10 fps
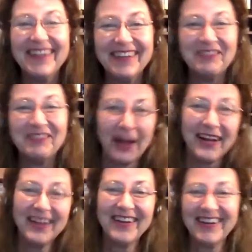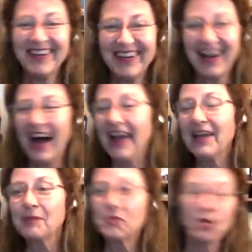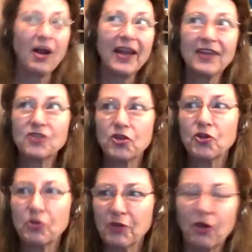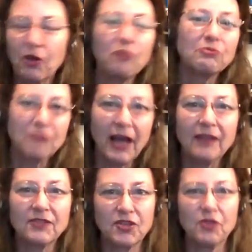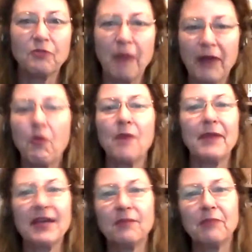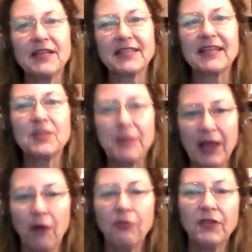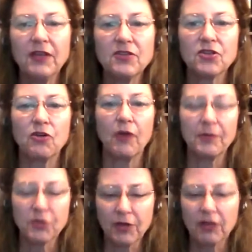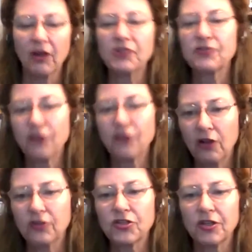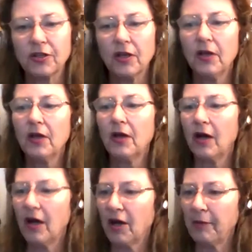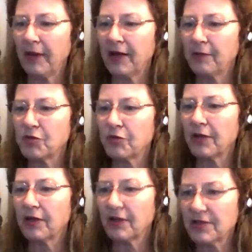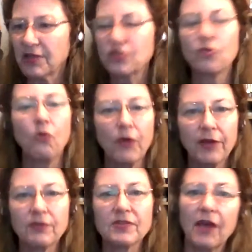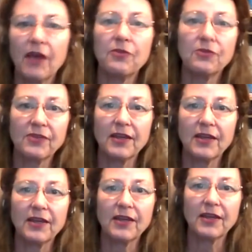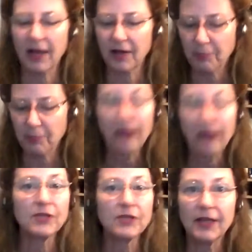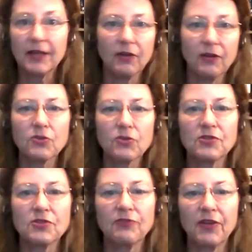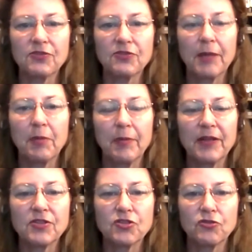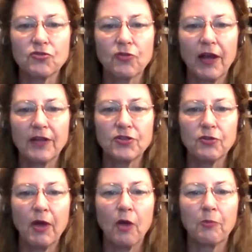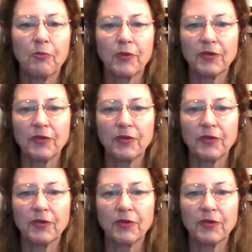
But I am trying to, I want my skin to be healthy. So I'm doing lots of collagen, and I'm doing essential oils and other things and biotin and all sorts of other supplements to try to help with,